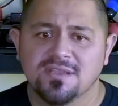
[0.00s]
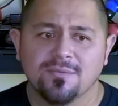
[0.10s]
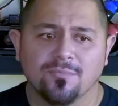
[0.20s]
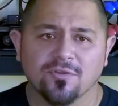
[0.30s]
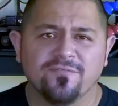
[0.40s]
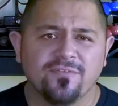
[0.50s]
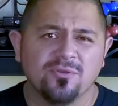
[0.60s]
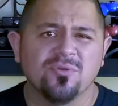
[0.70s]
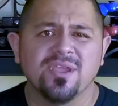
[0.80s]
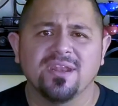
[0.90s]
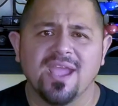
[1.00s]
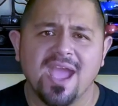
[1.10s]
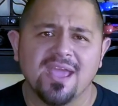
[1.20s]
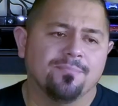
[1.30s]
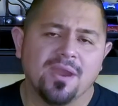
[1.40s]
more fluid, it
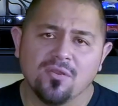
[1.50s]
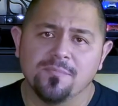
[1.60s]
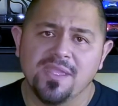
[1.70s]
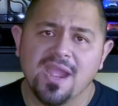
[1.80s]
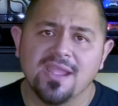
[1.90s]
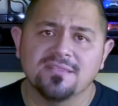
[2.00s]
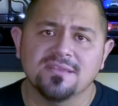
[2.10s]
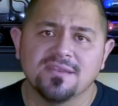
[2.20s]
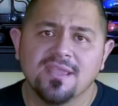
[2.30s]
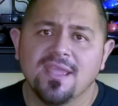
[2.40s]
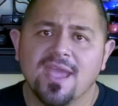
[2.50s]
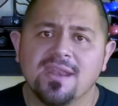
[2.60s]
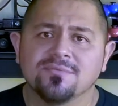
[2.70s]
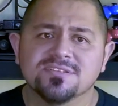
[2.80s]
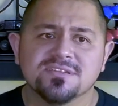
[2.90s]
had power behind it,
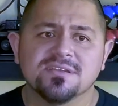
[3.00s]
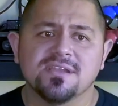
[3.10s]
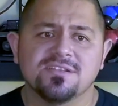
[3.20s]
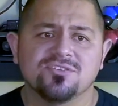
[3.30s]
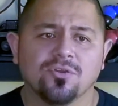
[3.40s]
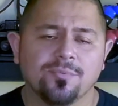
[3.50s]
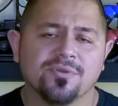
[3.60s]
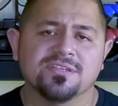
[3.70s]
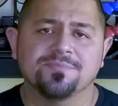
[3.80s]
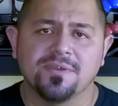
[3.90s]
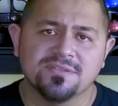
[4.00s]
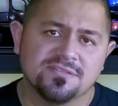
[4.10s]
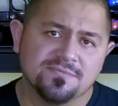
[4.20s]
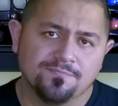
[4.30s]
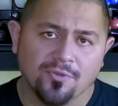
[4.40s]
and it was an enjoyable
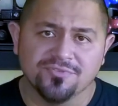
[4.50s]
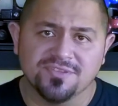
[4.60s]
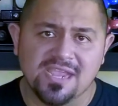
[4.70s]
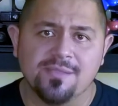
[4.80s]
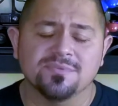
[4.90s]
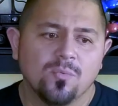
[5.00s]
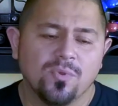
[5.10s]
experience both times.